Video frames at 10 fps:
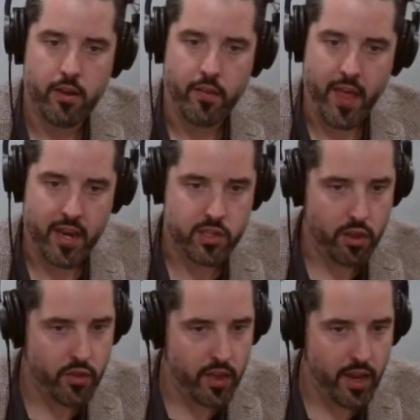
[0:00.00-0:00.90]
That is the
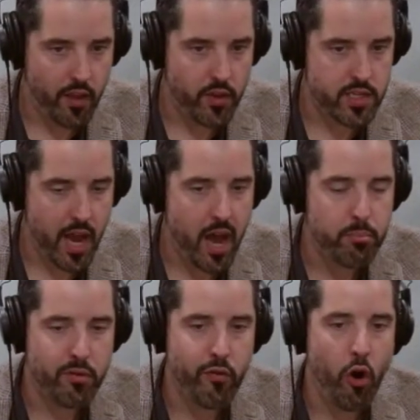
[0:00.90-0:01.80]
thing at the top
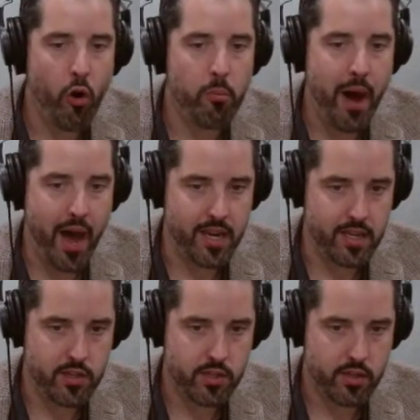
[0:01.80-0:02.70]
of all
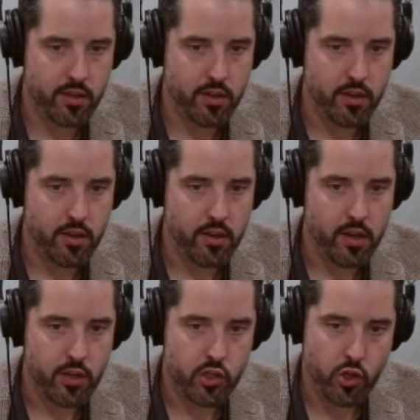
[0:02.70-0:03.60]
bodies,
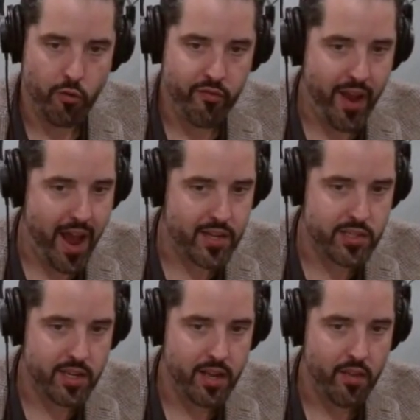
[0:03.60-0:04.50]
so
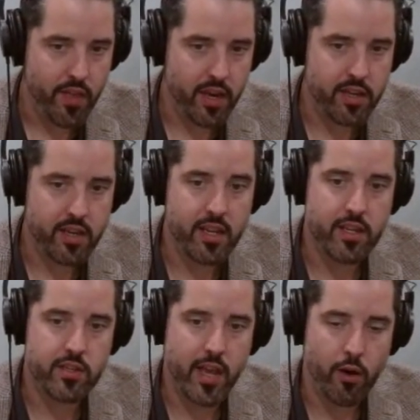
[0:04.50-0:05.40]
fast that it
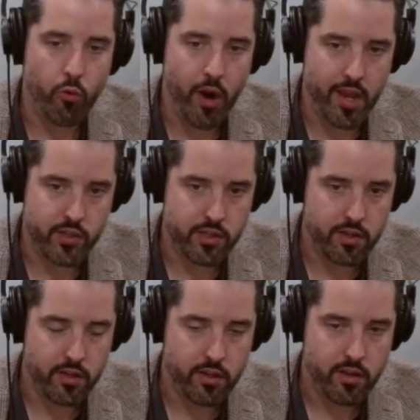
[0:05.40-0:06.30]
is at
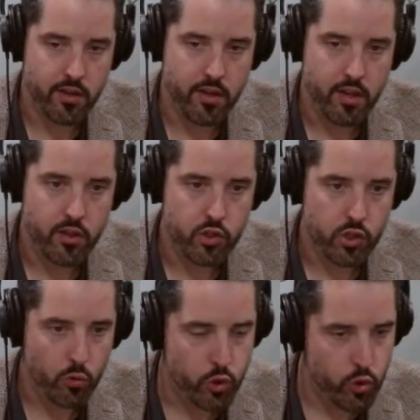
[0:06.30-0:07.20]
rest,
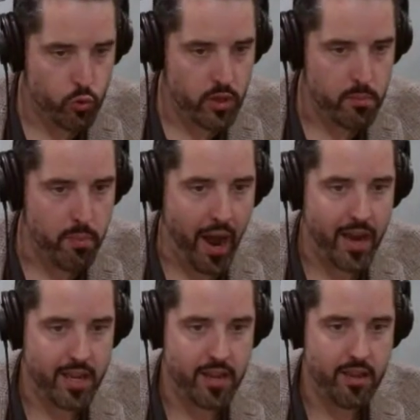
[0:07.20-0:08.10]
so truly
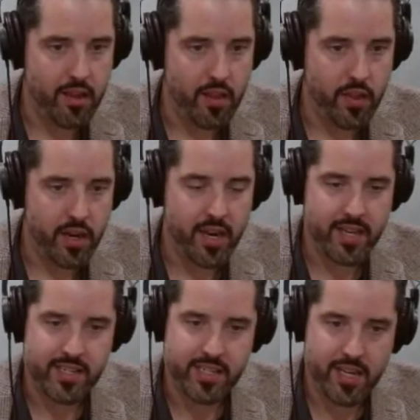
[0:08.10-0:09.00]
body that it has
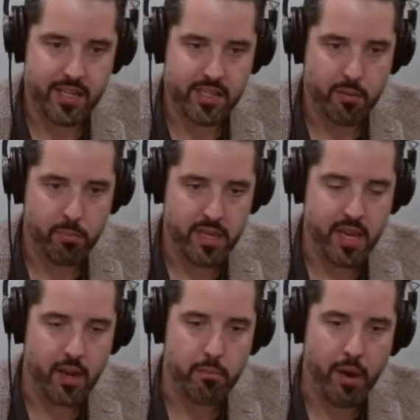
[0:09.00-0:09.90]
ceased
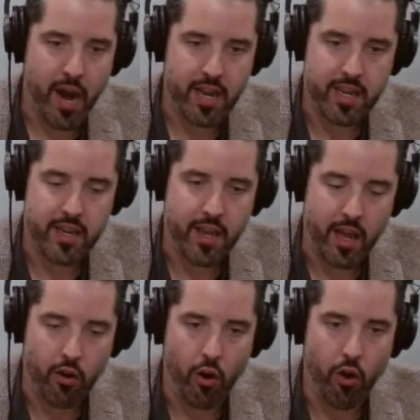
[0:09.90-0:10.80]
being body at
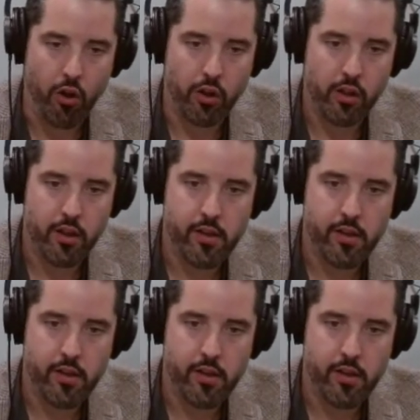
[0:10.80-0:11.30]
all.